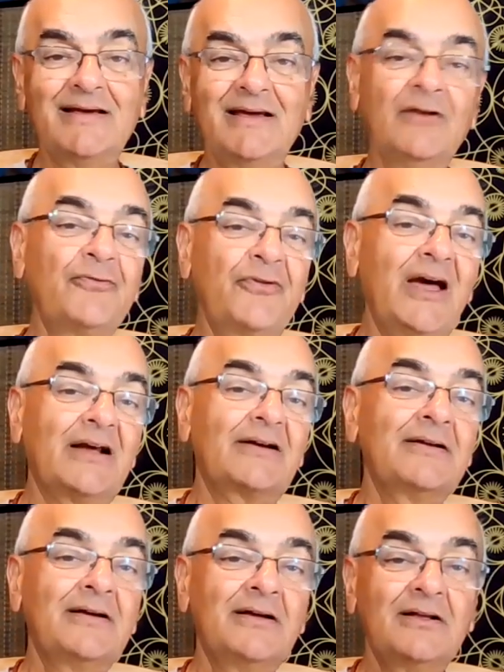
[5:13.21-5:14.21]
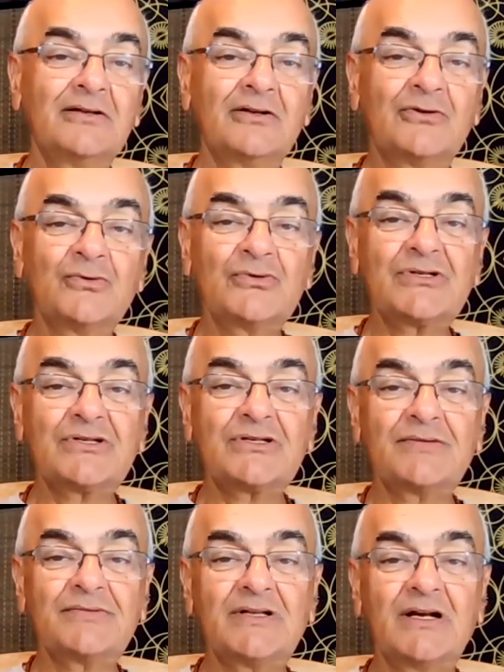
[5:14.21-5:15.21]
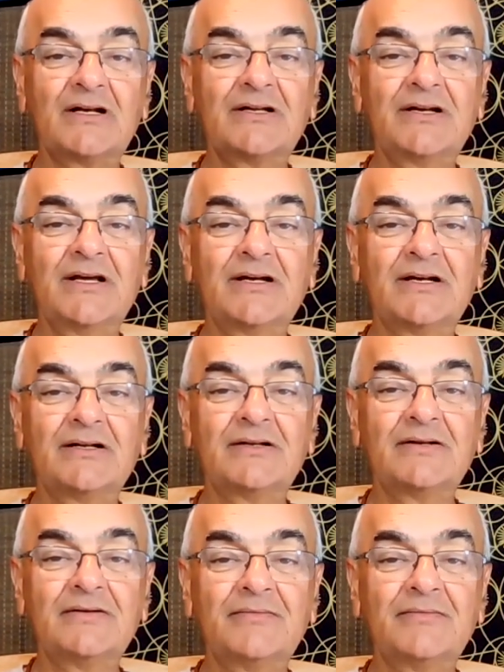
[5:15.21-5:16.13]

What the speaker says: In fact, the two systems that are created,